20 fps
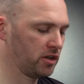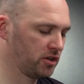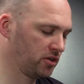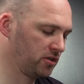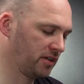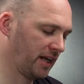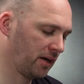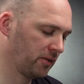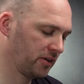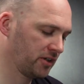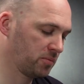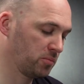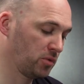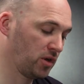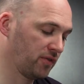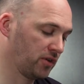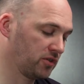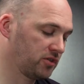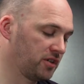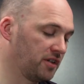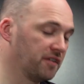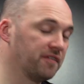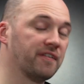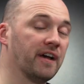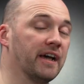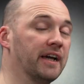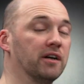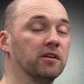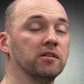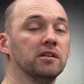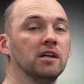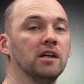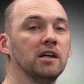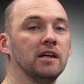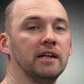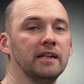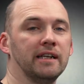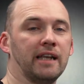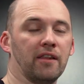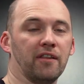going to do now is move on to the veil.
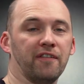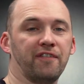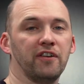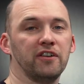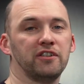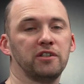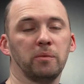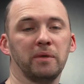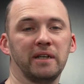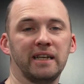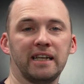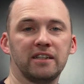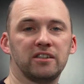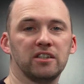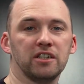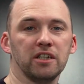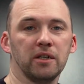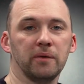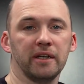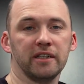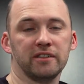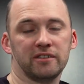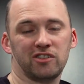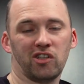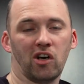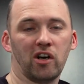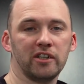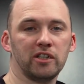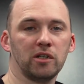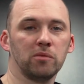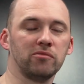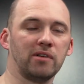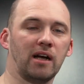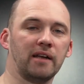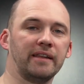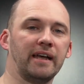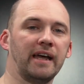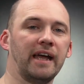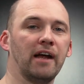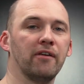Now the first thing we need to do is tidy up
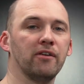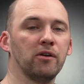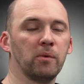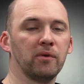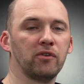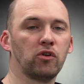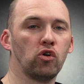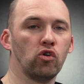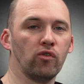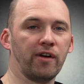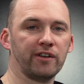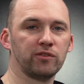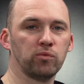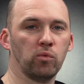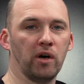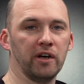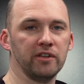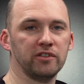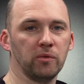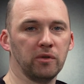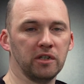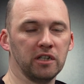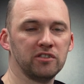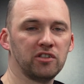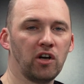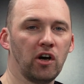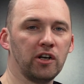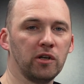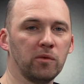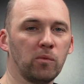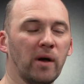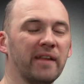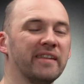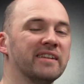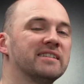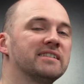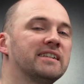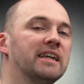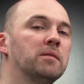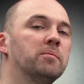around that area with Corax White. So we're going to tidy up where the
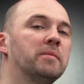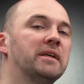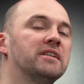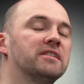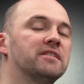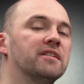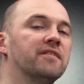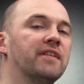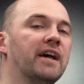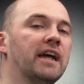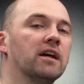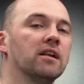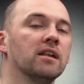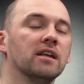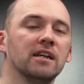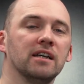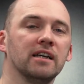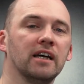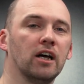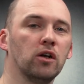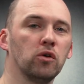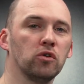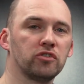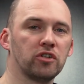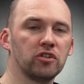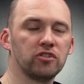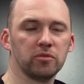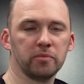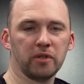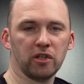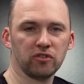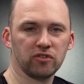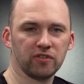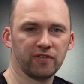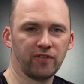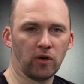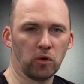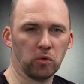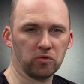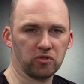skin meets the veil and also some of those
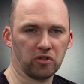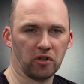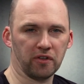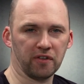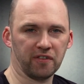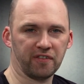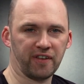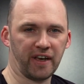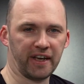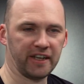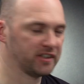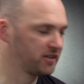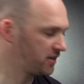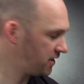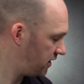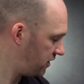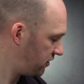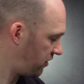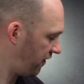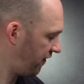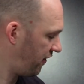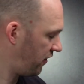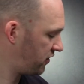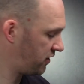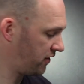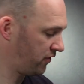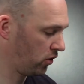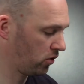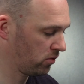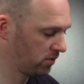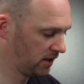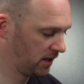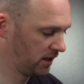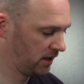folds on the face. So first of all,